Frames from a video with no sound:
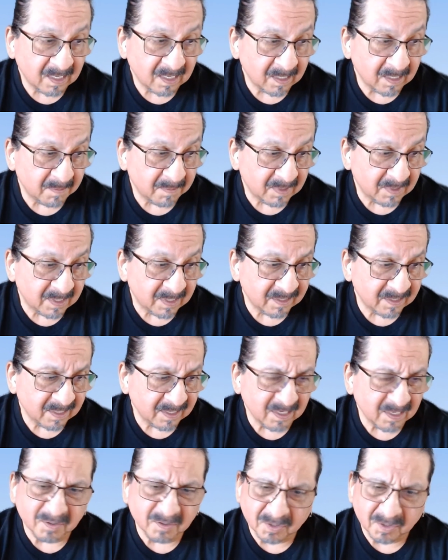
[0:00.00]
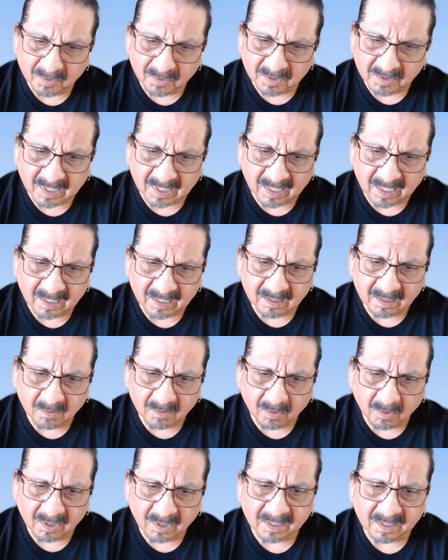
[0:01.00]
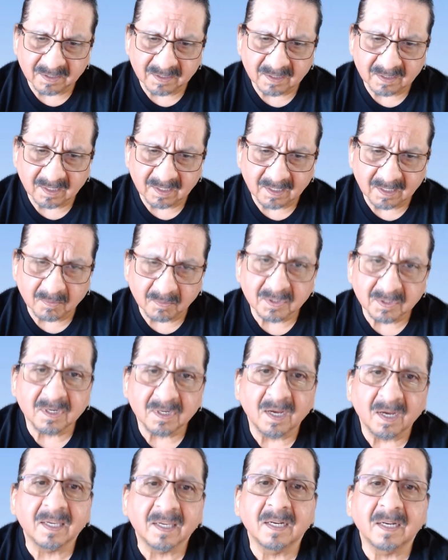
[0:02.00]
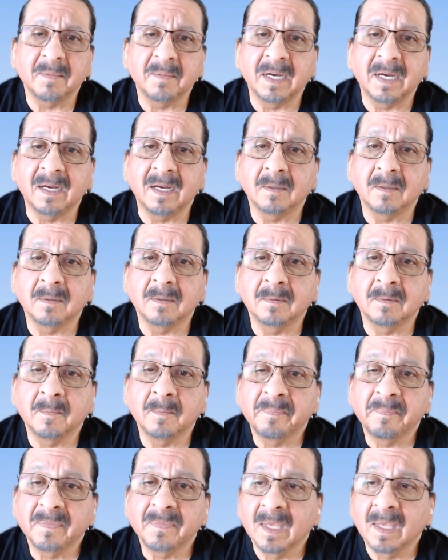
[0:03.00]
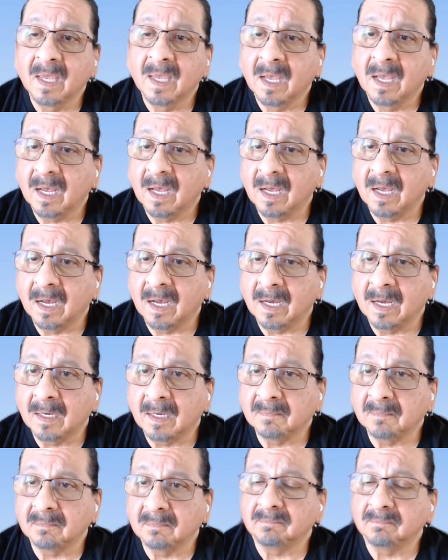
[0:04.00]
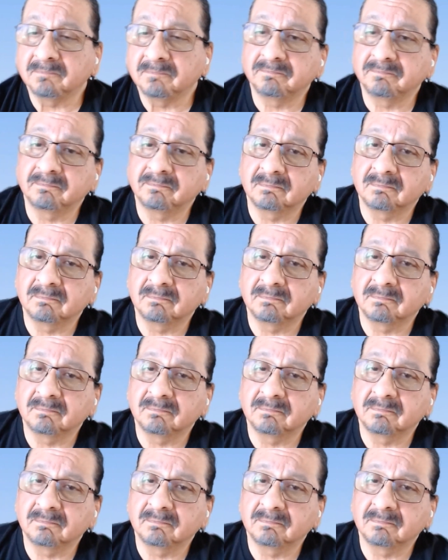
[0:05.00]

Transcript: I think on Tuesday, Oregon City was talking about. Um,